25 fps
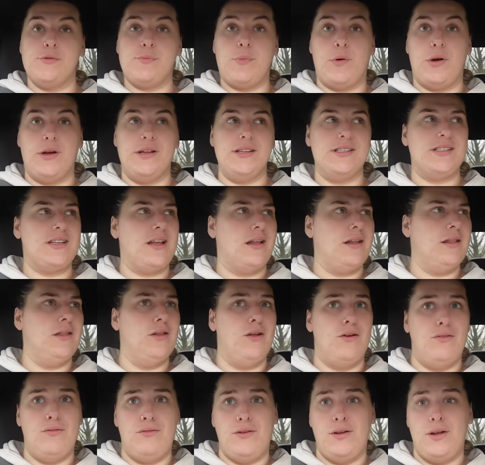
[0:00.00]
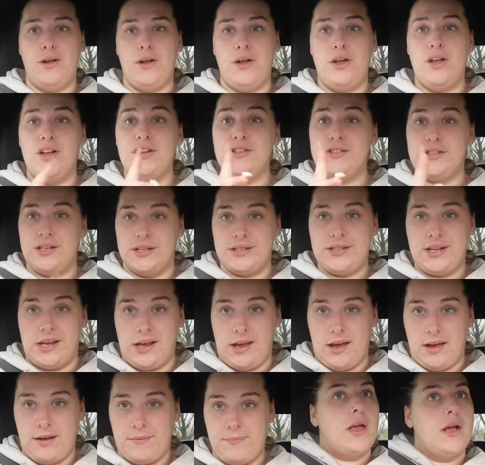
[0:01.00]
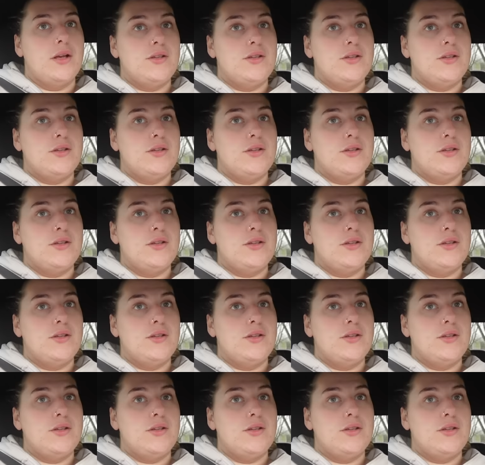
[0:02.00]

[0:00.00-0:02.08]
points. Love to see it.